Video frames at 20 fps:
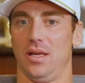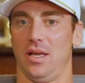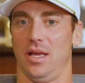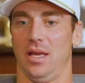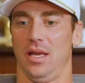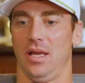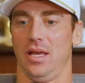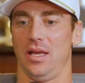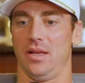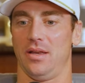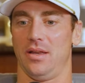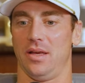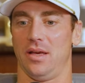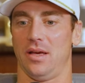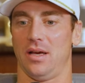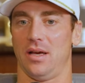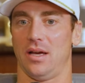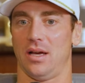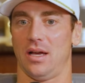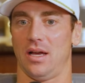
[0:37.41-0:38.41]
And
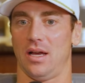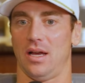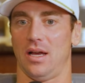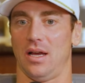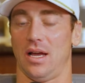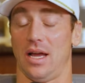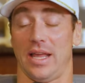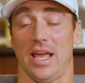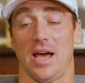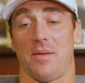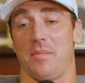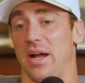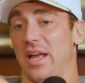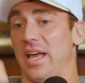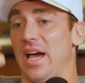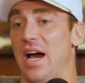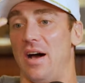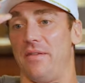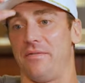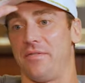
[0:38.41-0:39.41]
got my
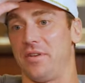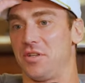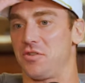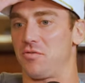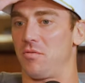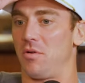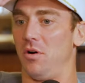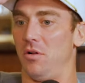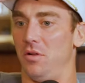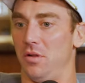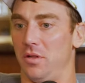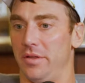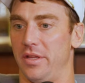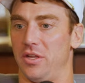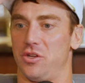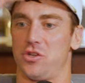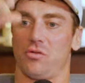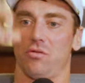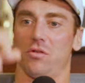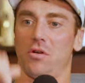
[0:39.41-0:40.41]
confidence rolling. The
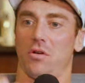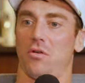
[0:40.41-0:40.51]
short